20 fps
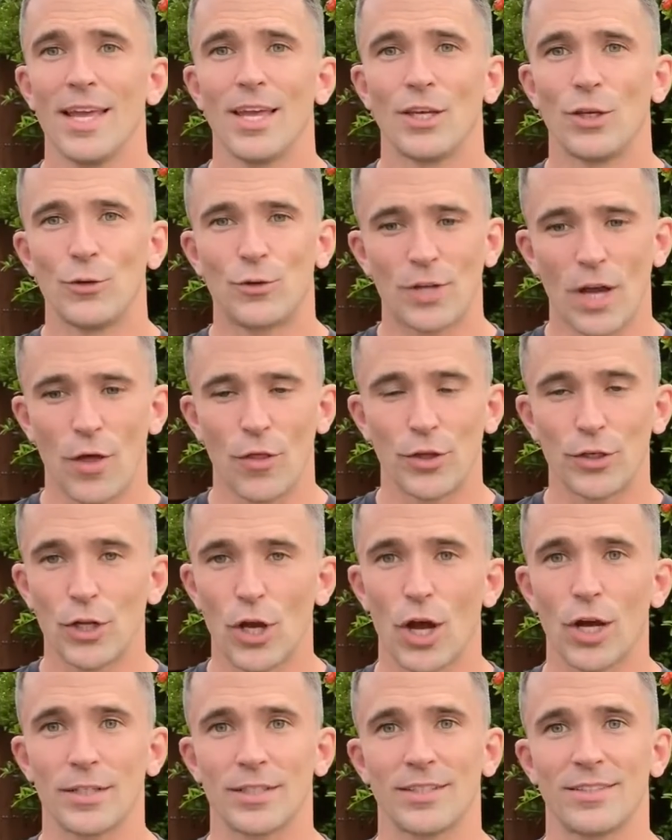You tell the
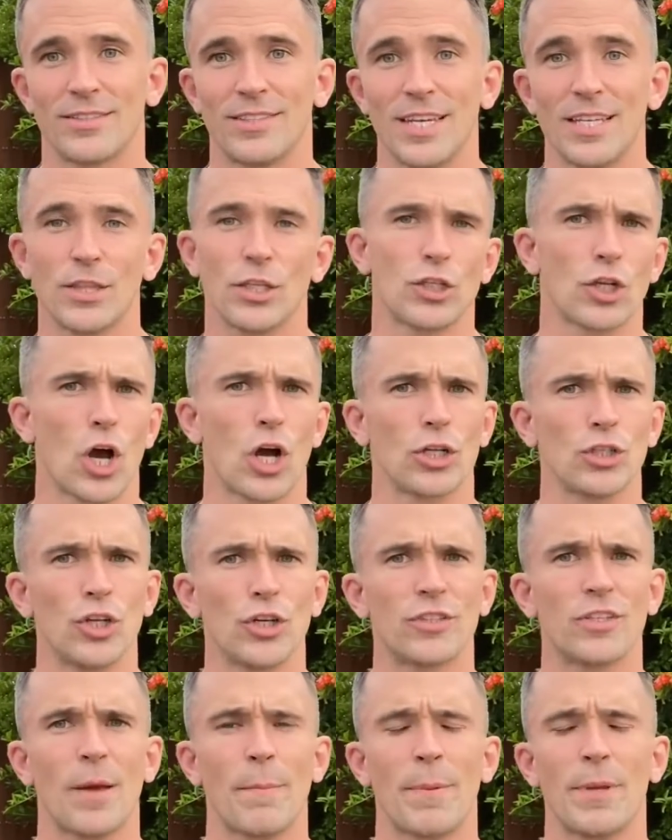dog to sit, the dog
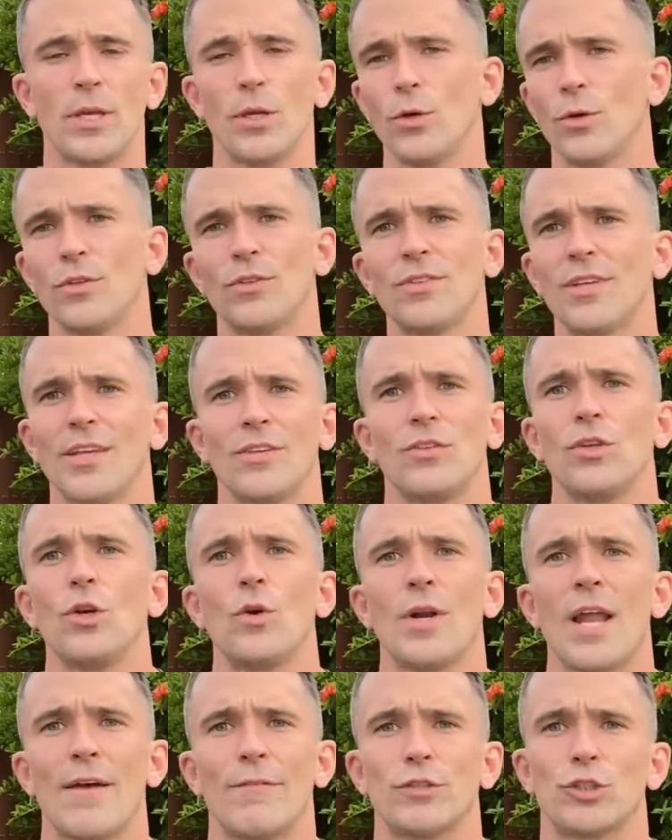looks up at you and says, "You
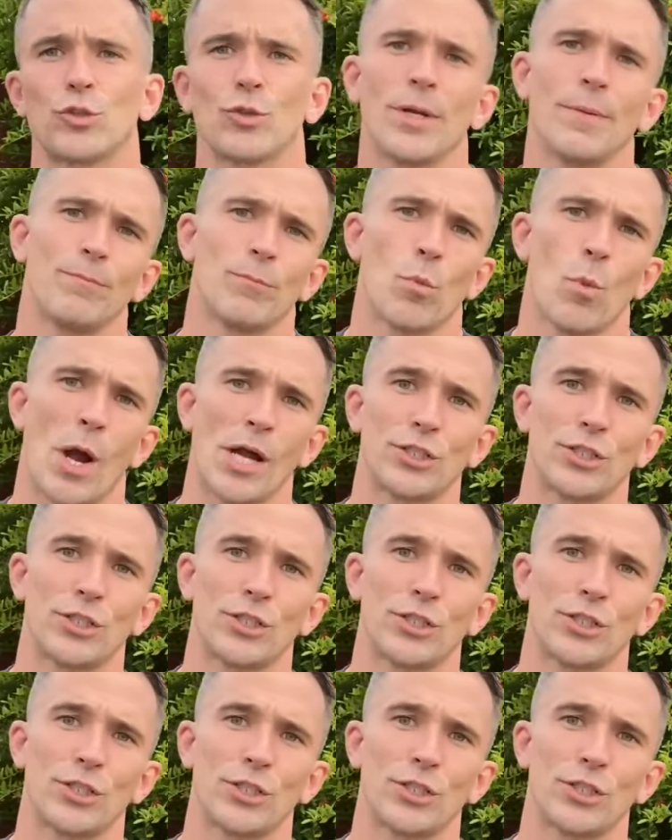don't have a treat, why